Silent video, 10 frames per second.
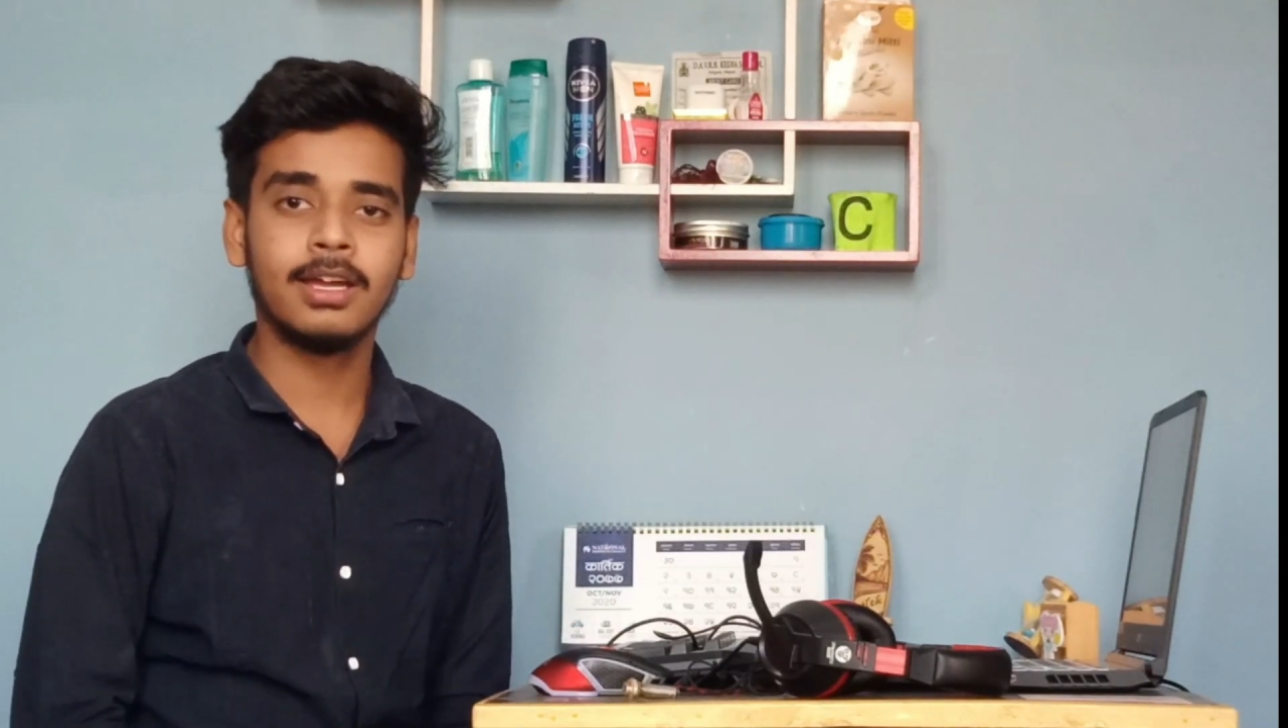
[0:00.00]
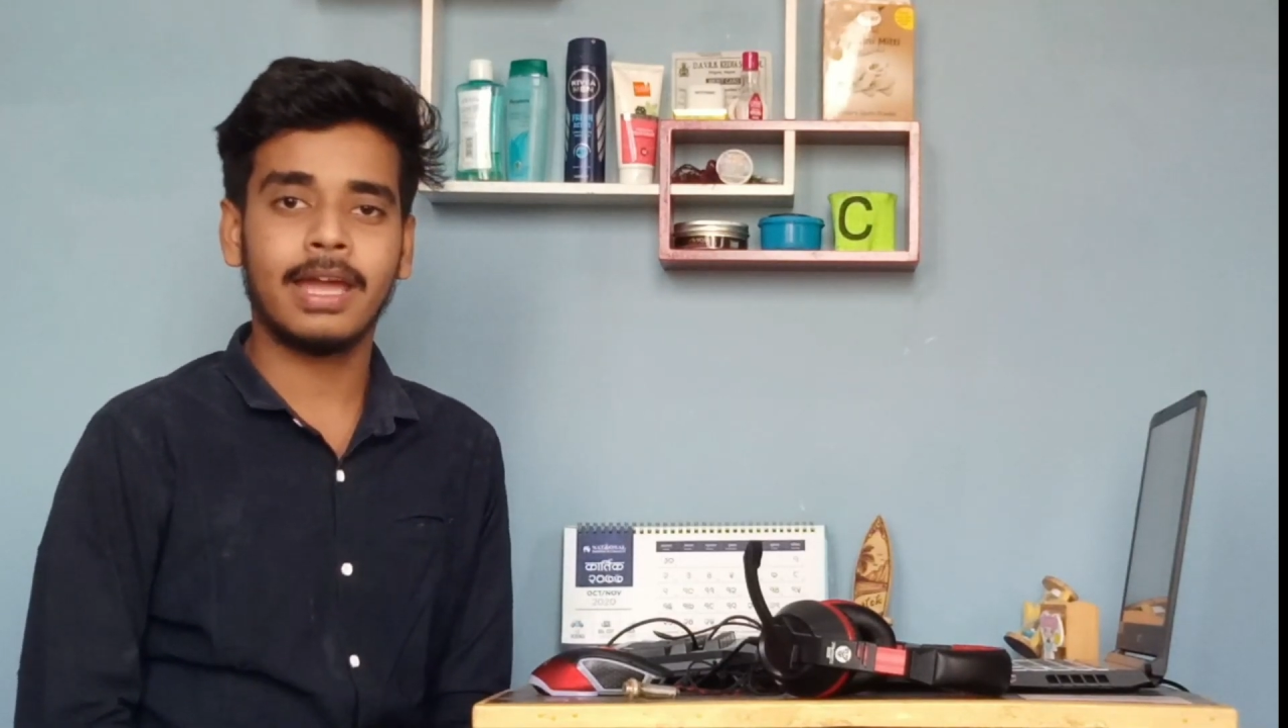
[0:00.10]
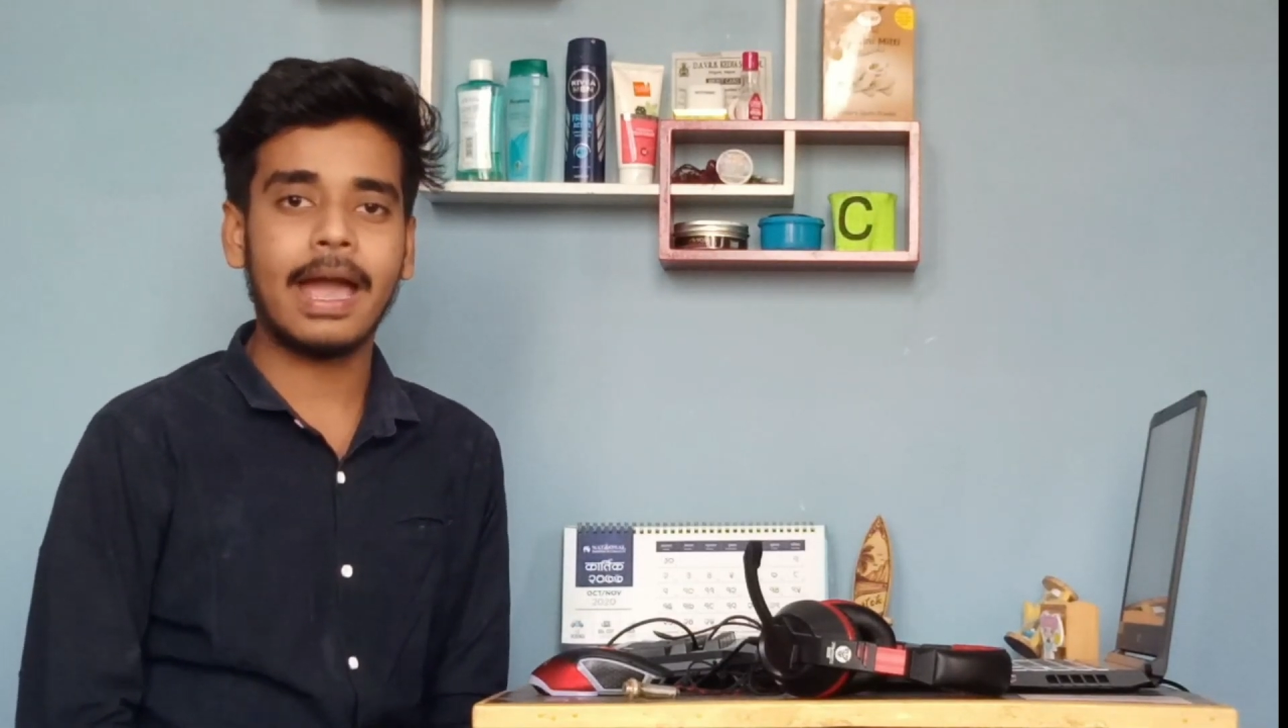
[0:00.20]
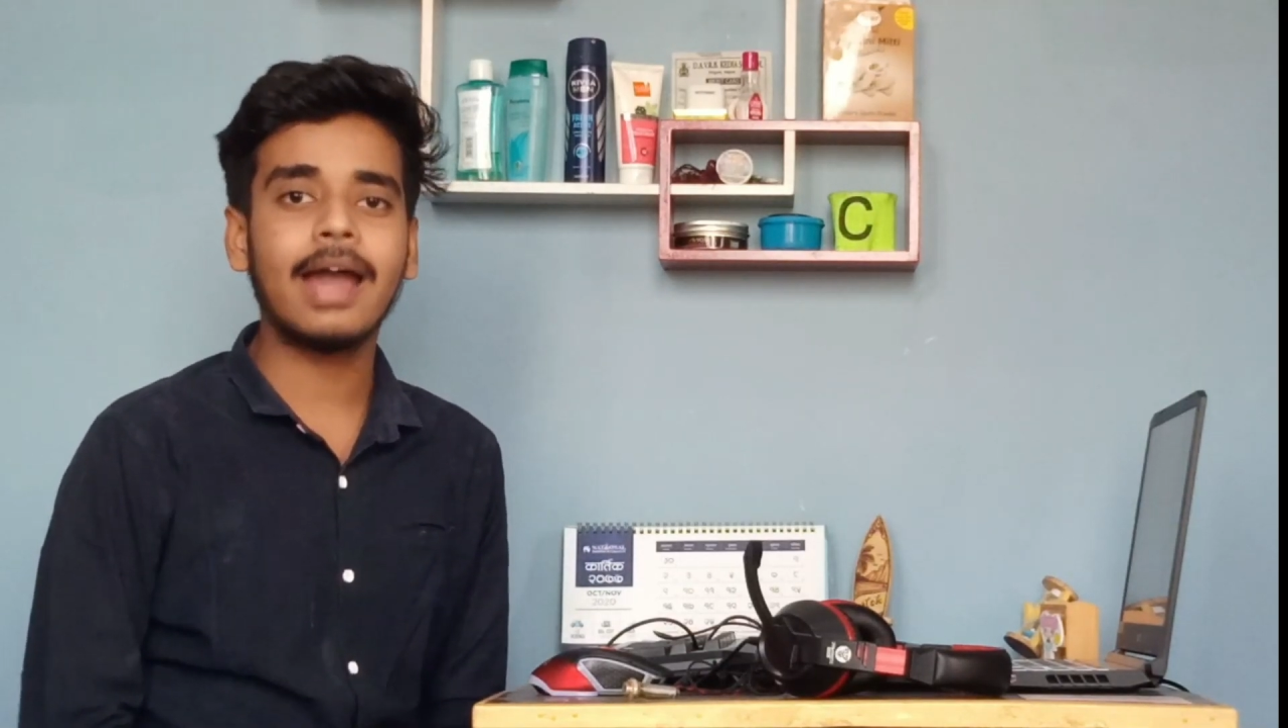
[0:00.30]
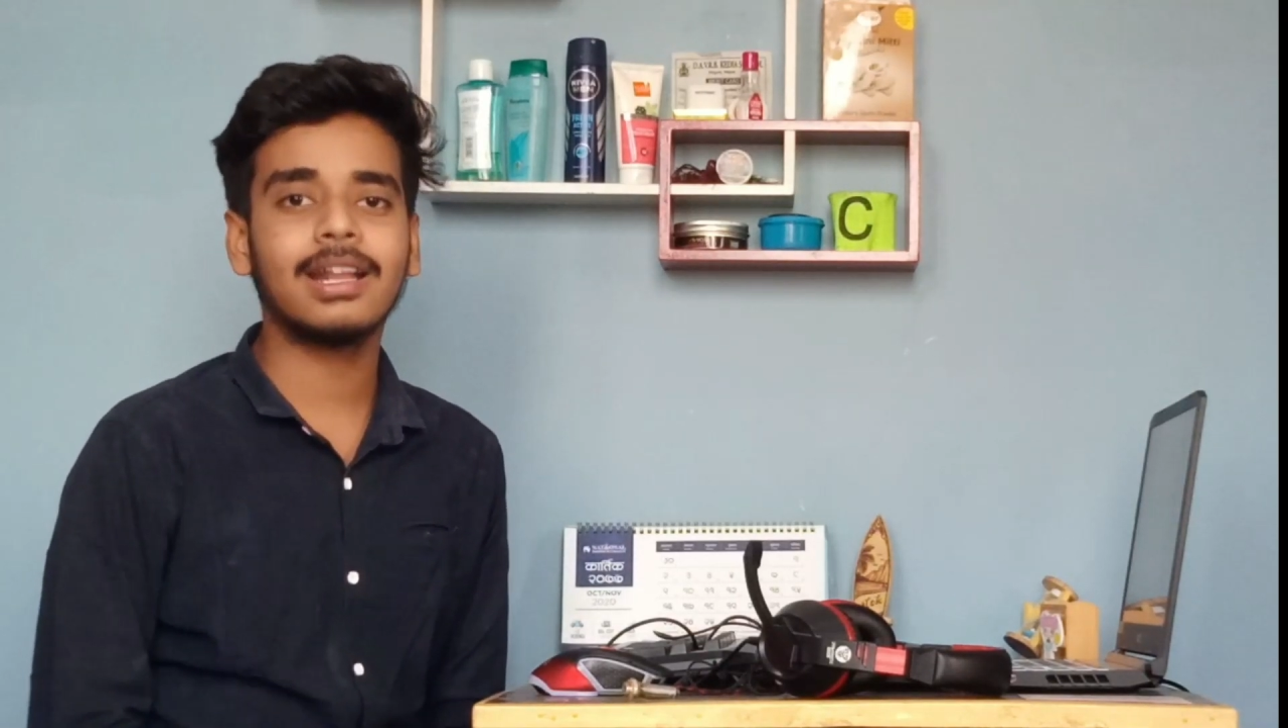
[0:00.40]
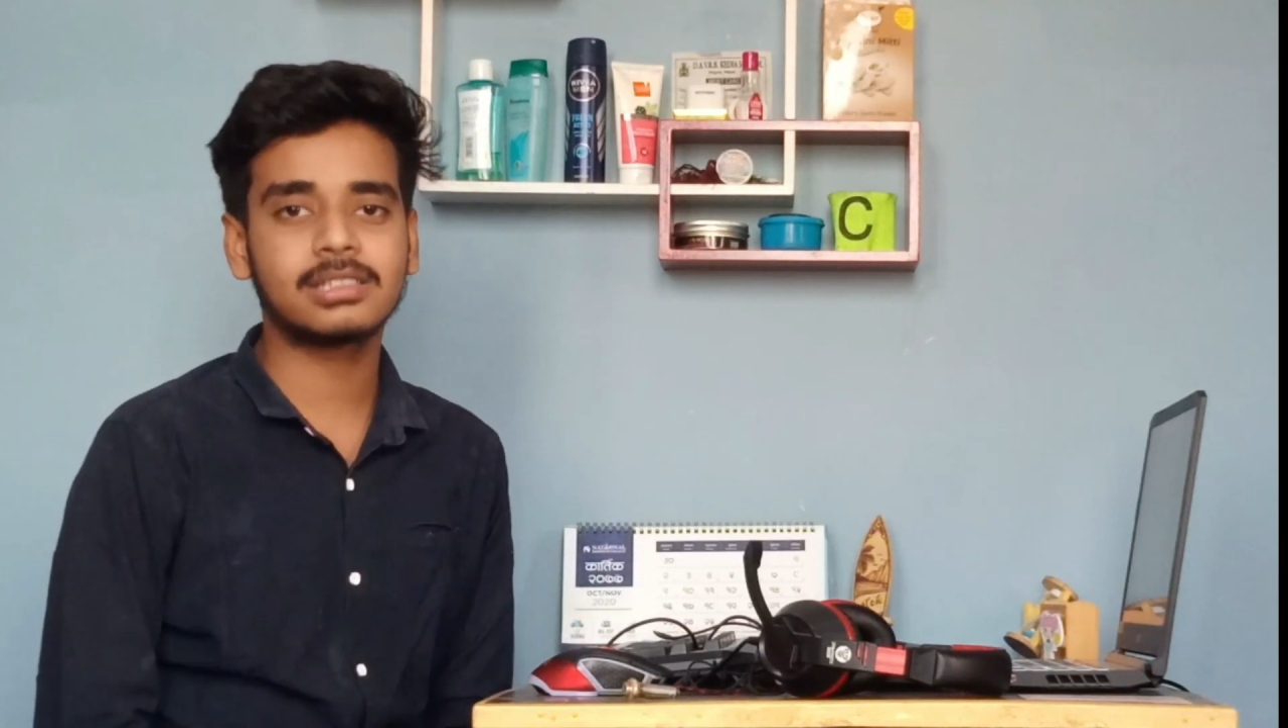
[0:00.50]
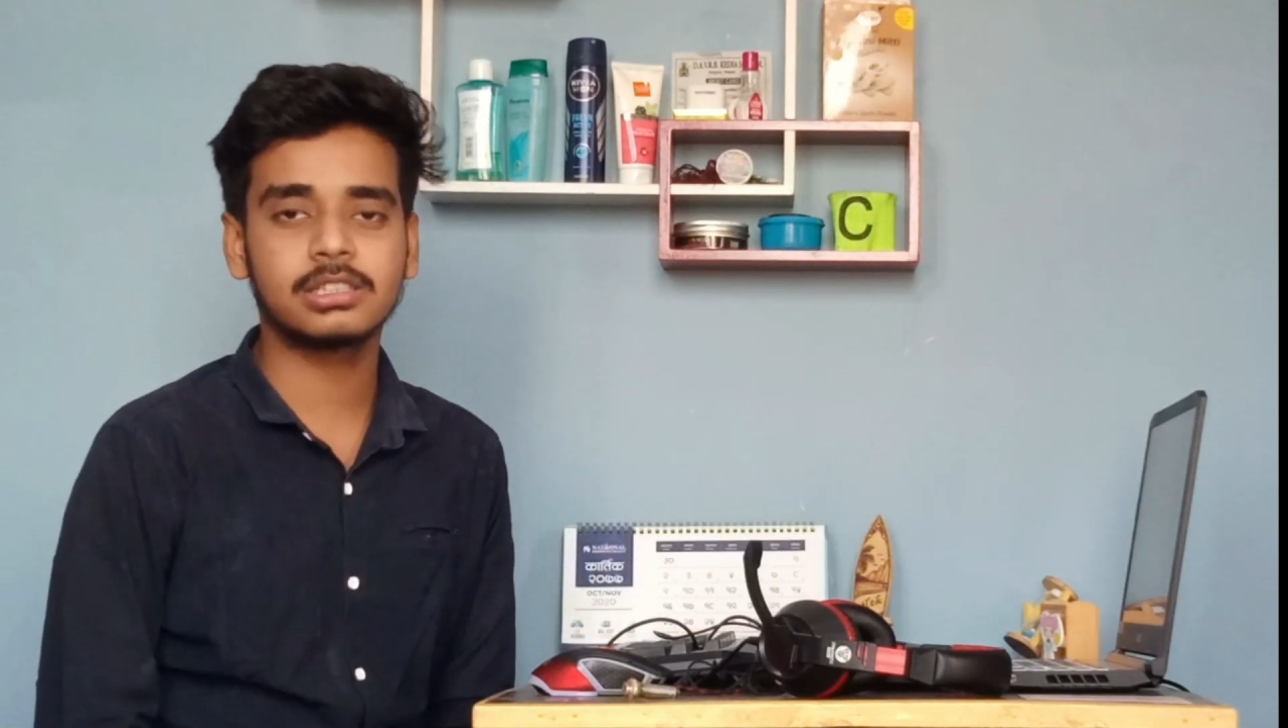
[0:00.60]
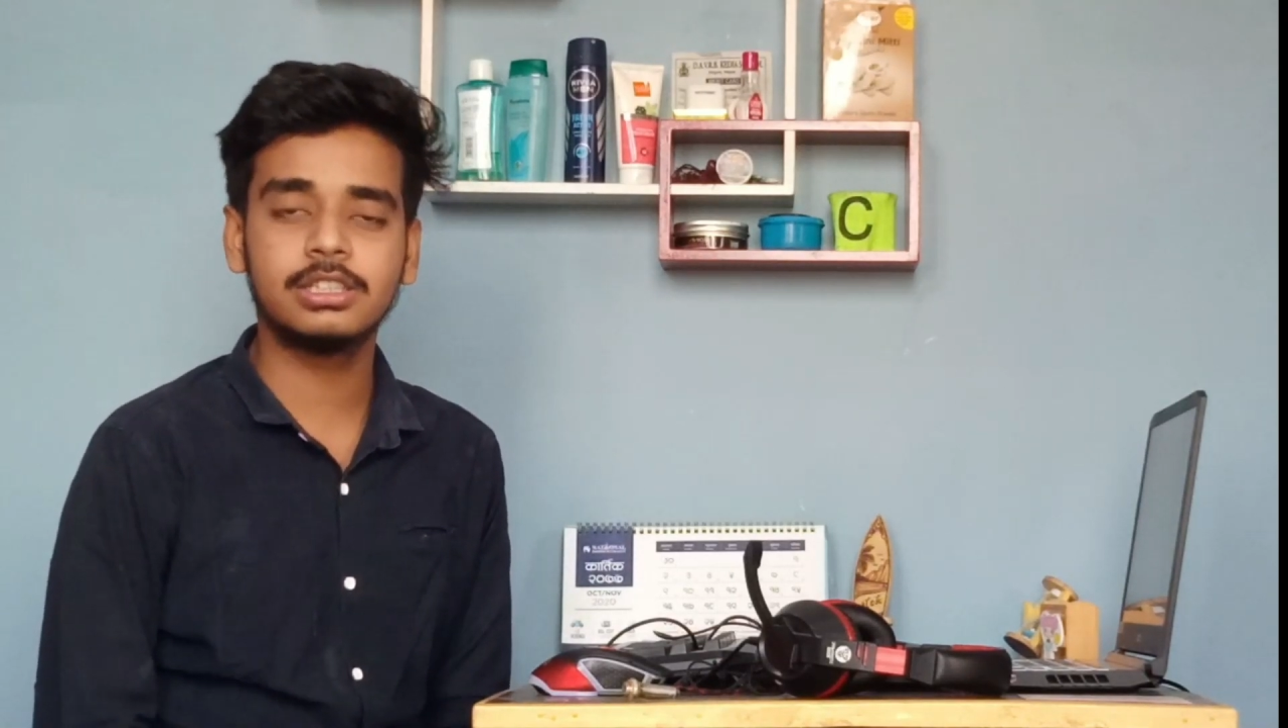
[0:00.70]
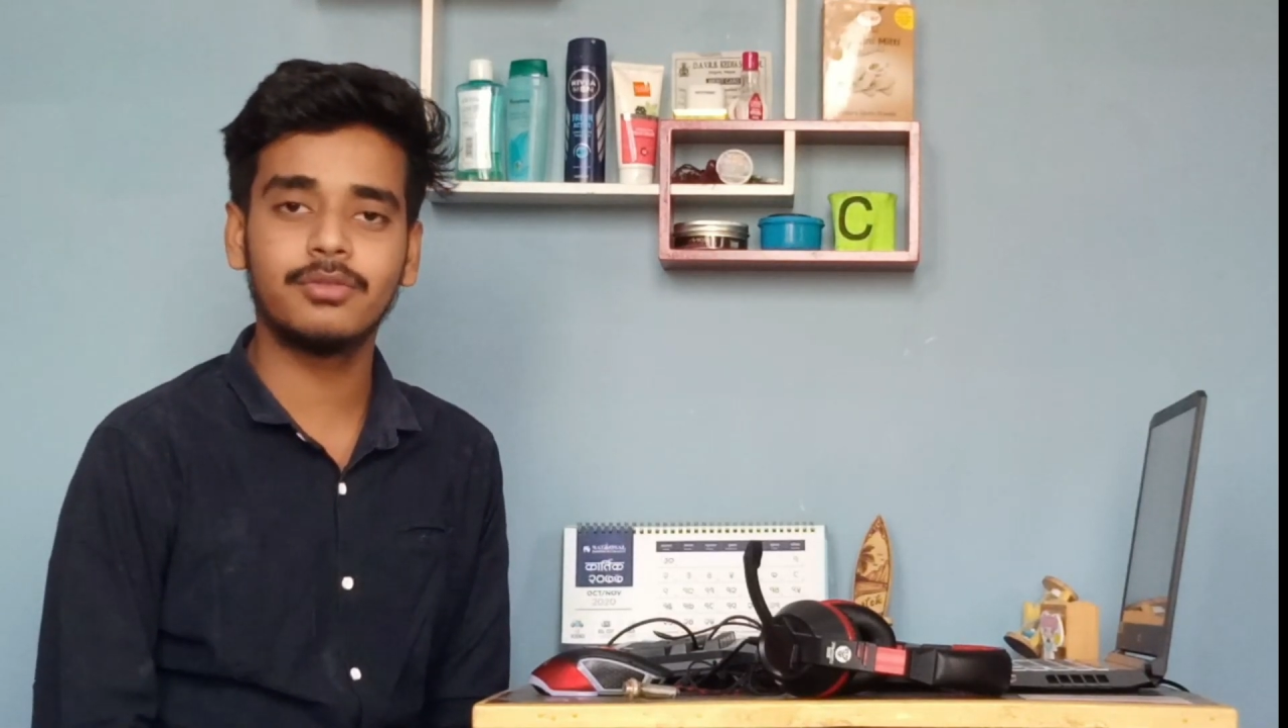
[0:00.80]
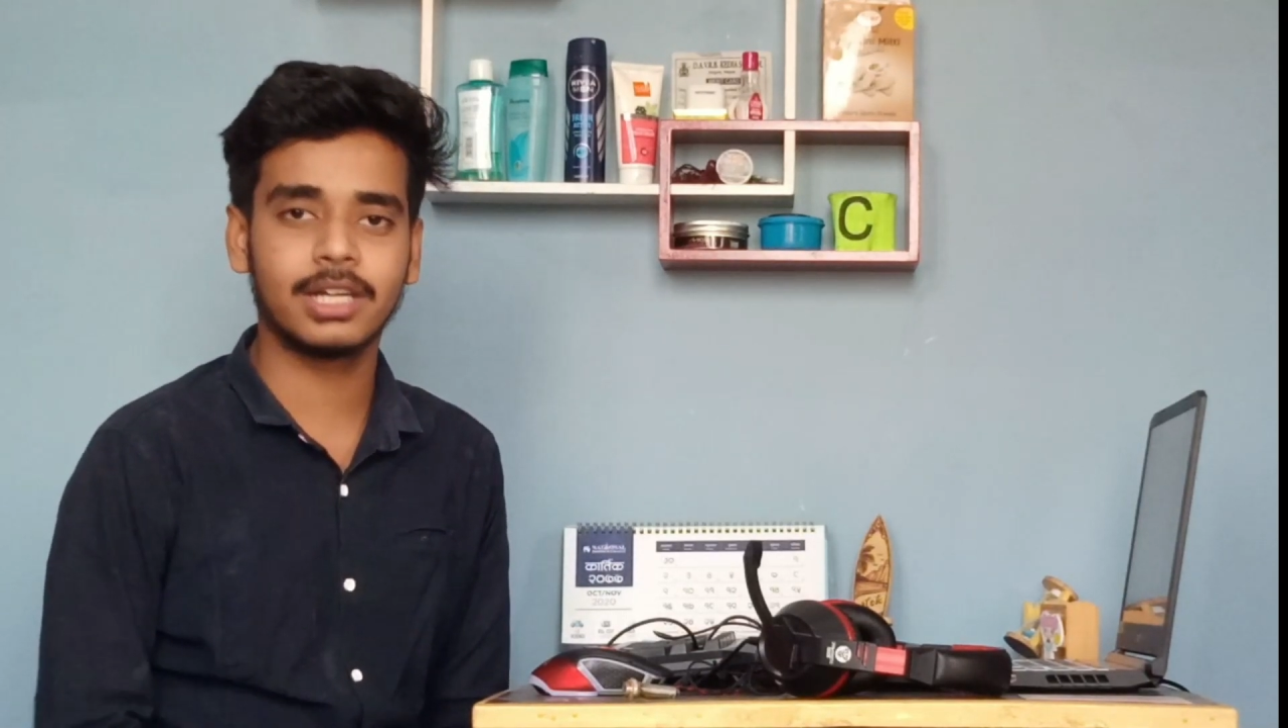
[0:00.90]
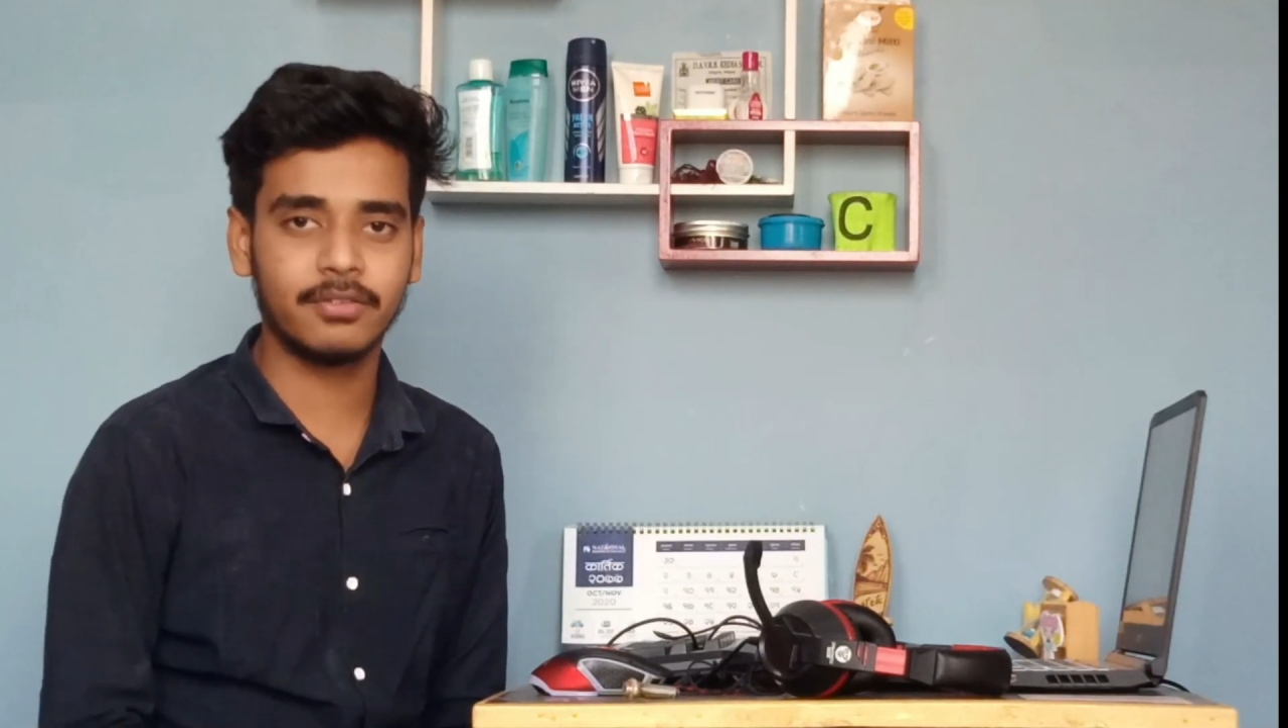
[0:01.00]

add SSD whenever